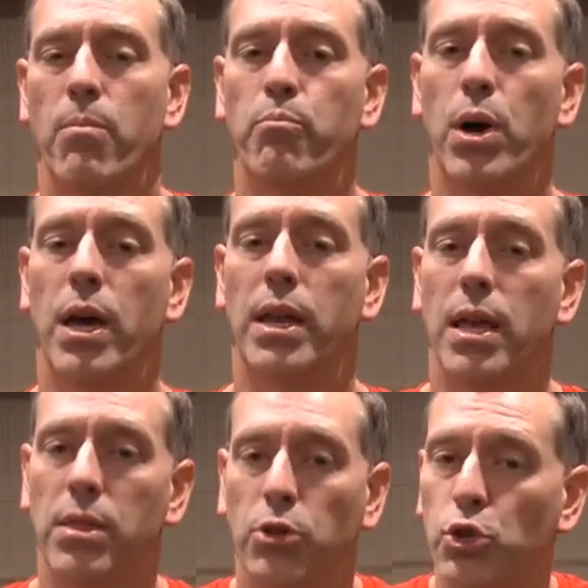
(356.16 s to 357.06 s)

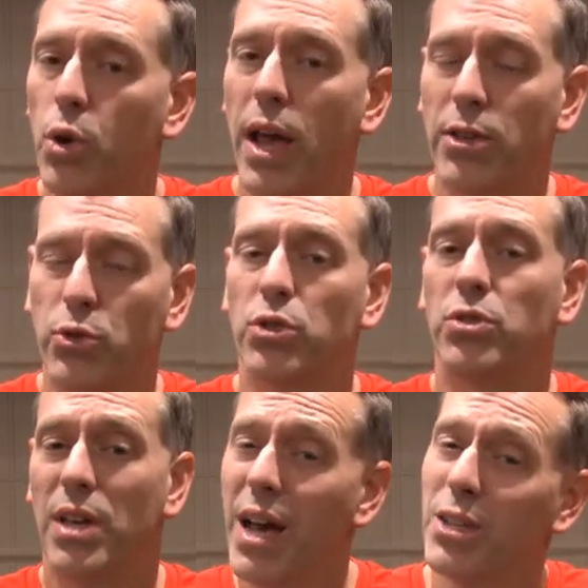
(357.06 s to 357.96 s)
But the short answer is
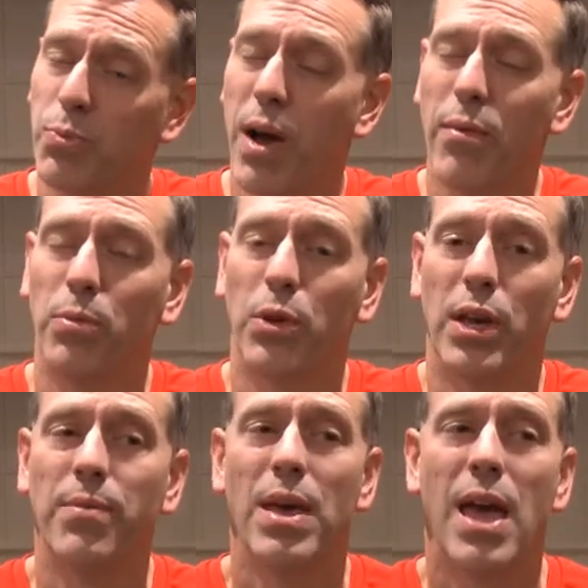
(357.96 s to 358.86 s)
yes,
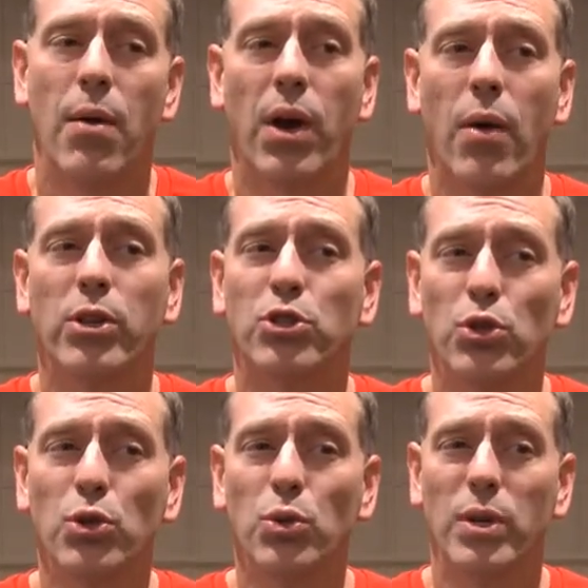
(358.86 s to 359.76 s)
probably. And what I would
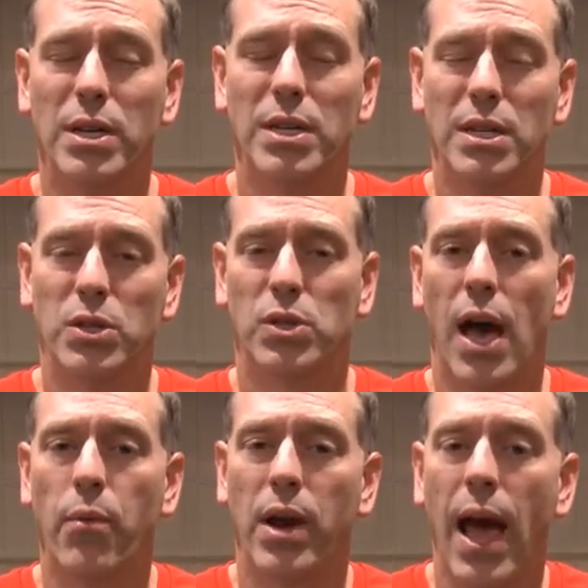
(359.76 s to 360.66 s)
do is I
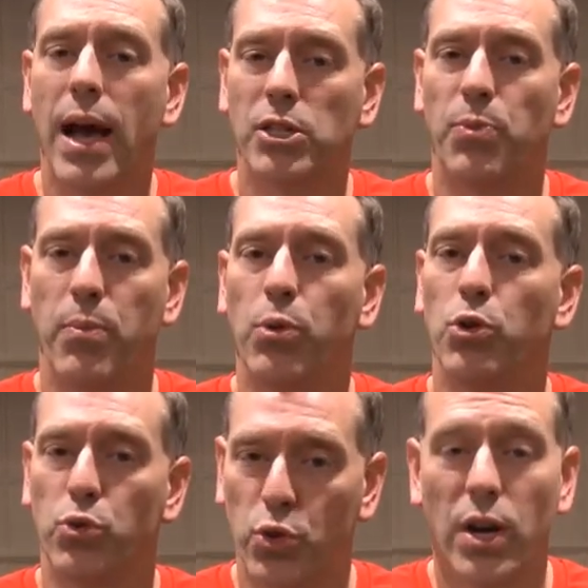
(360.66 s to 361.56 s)
would ask people
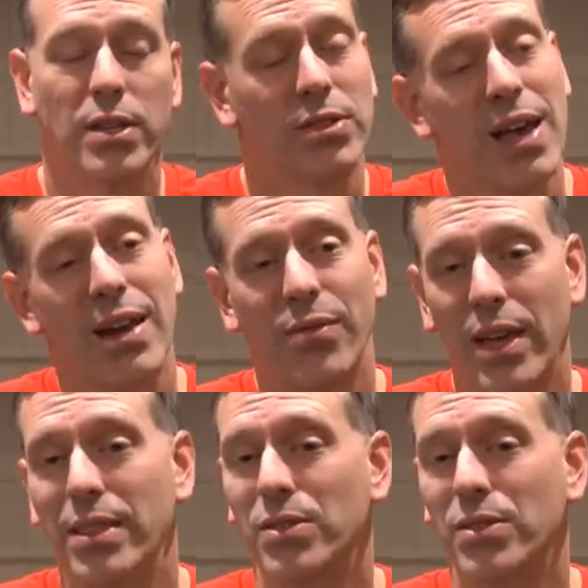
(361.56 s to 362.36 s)
you trust, kind of like the